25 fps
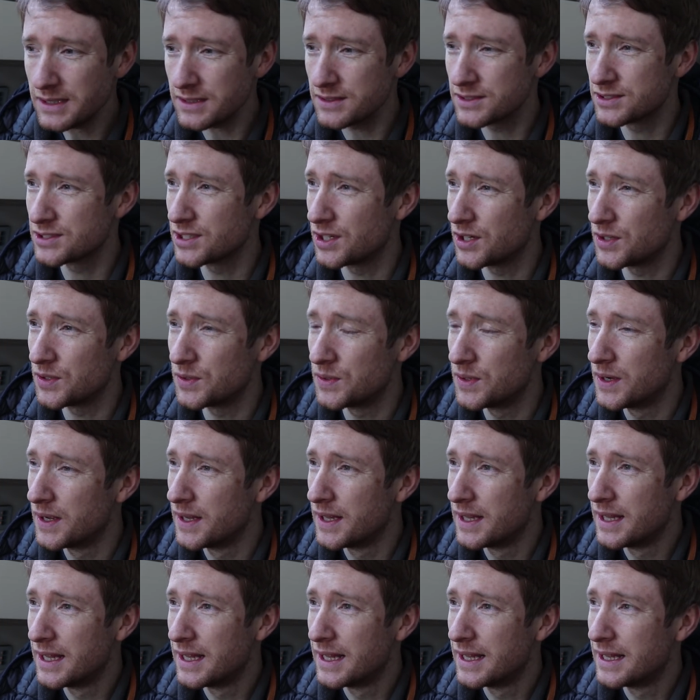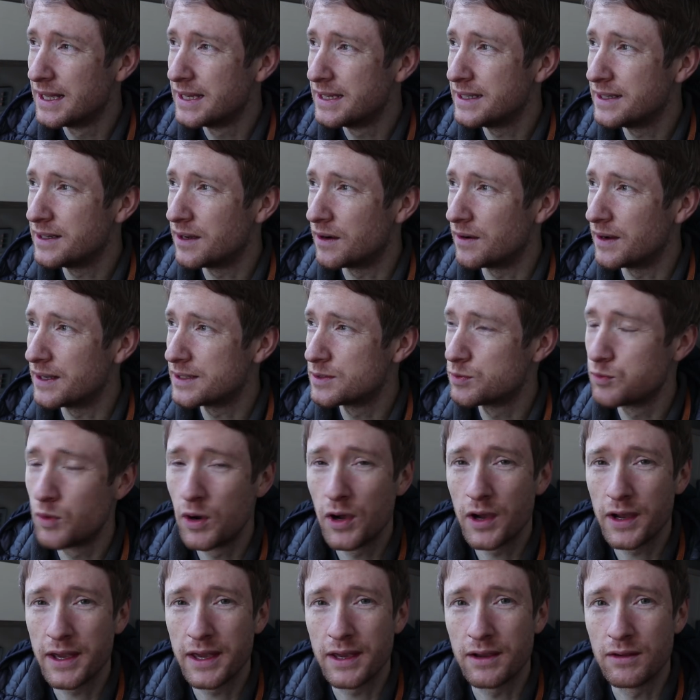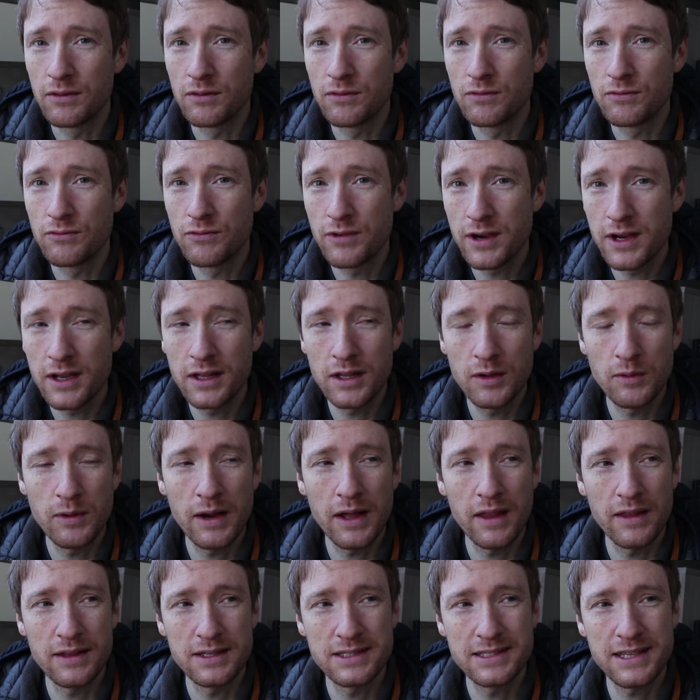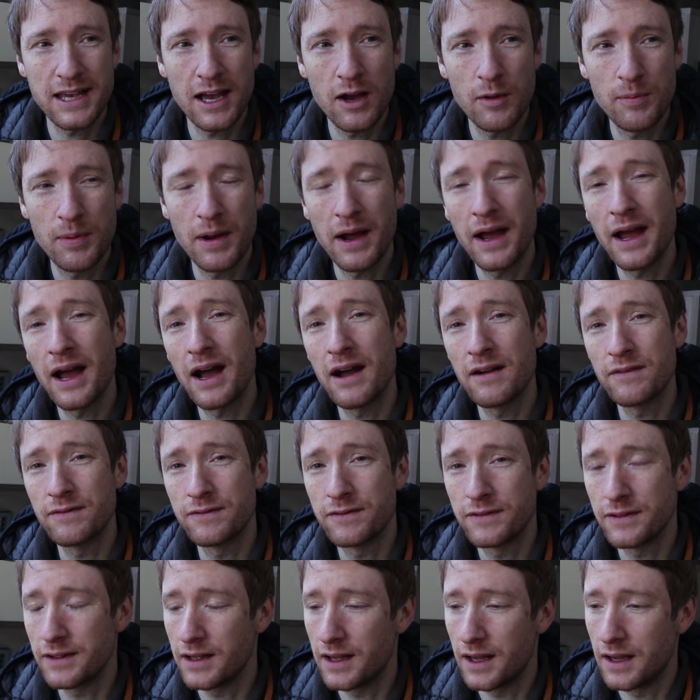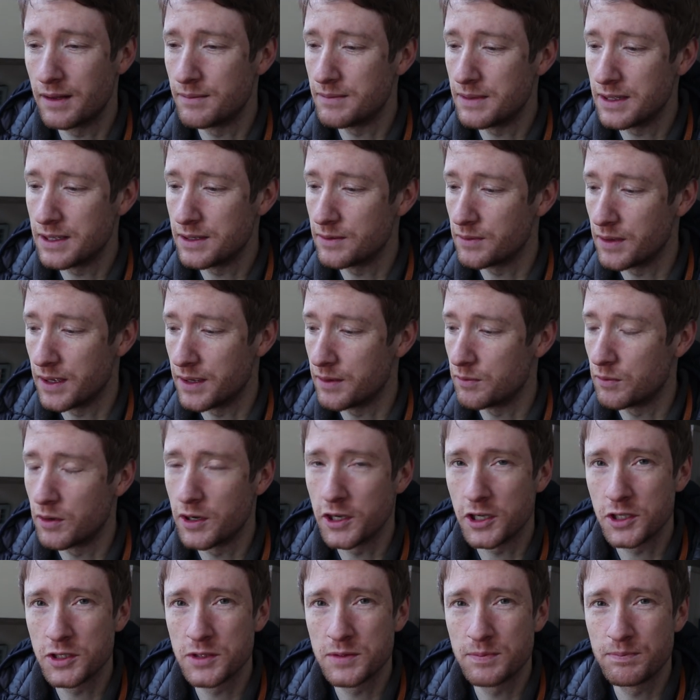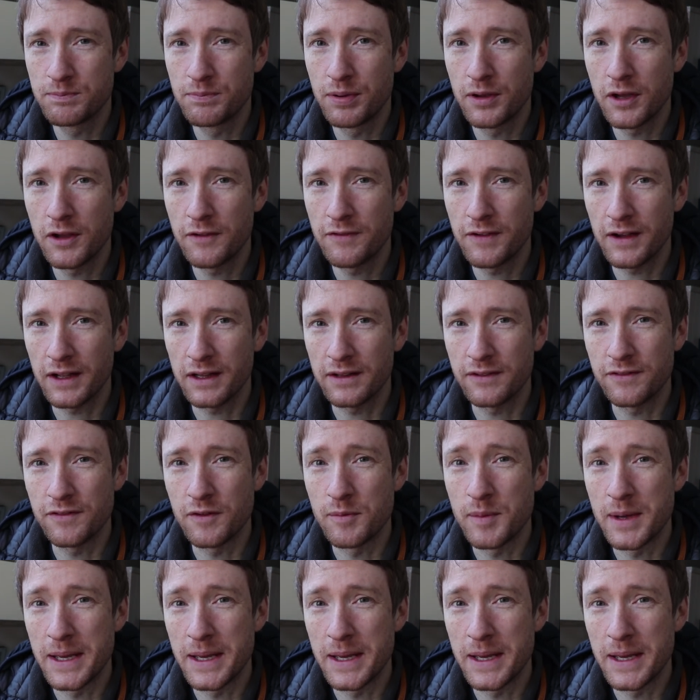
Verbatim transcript: So you know, it's working really well. The setup I have, um, it, it, works perfectly for